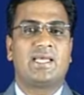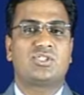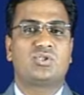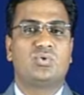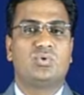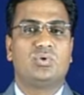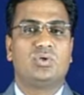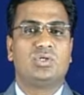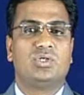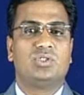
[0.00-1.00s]
S2
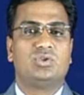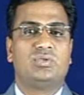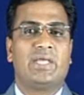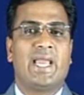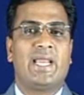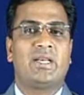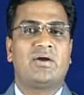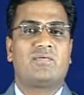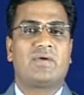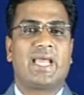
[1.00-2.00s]
to the
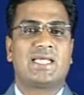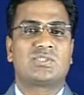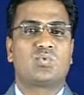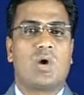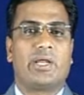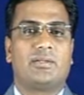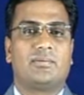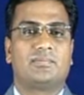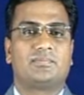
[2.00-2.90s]
end of S1.